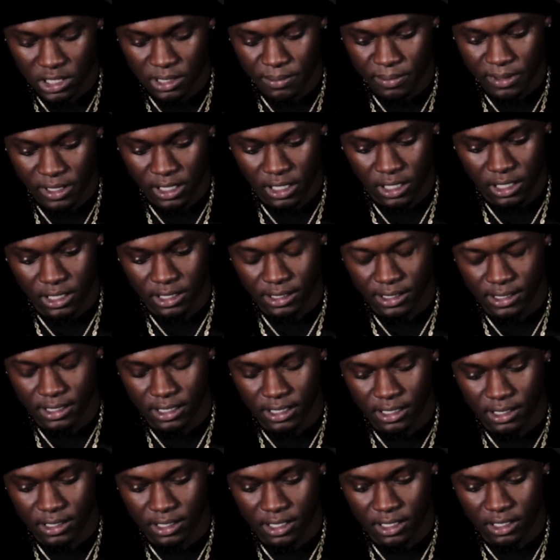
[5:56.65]
Just being
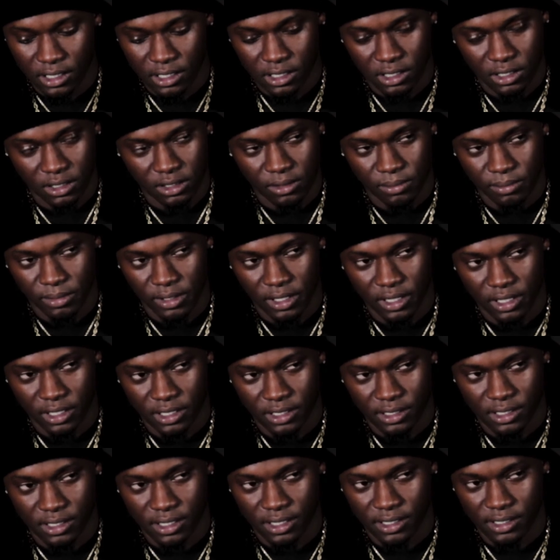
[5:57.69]
consistent,
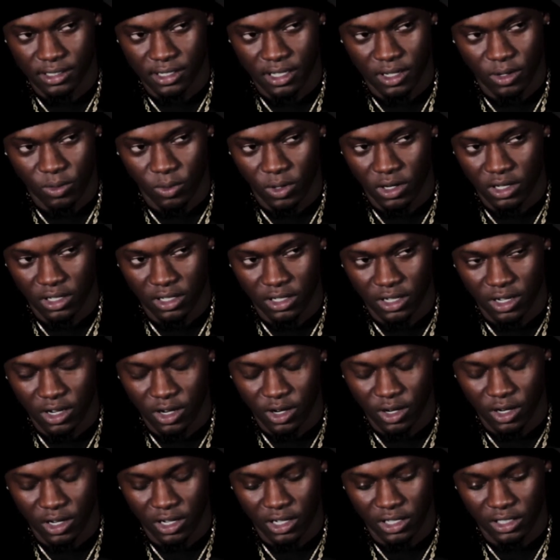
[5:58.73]
working
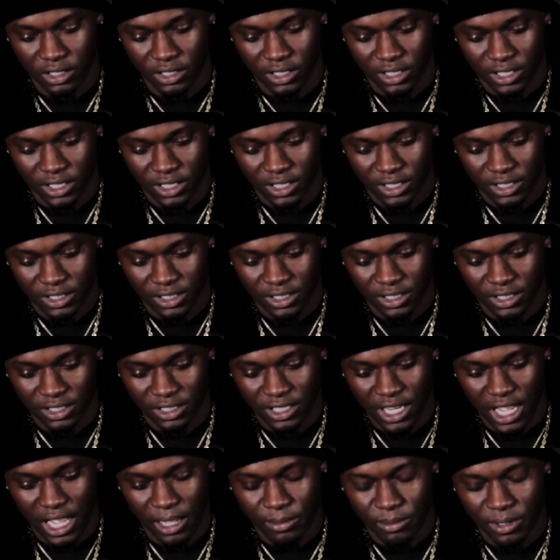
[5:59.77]
hard,
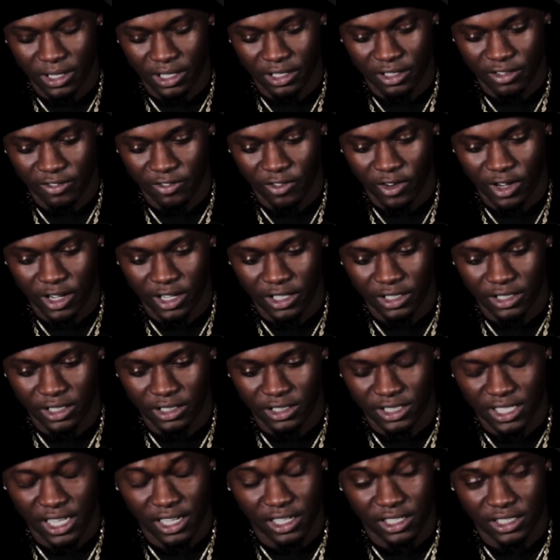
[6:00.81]
just not being afraid
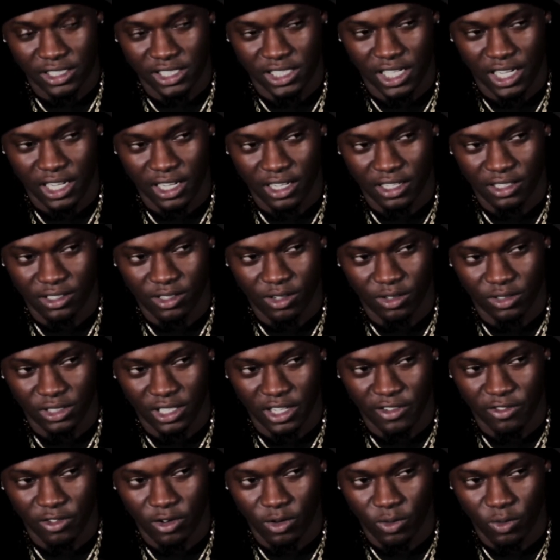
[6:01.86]
to take a chance
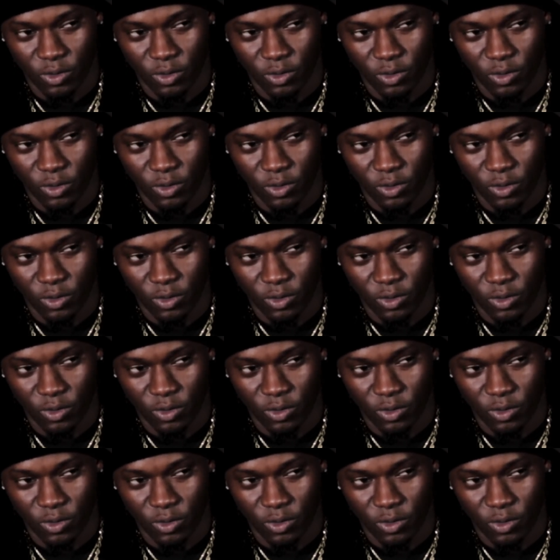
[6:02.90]
on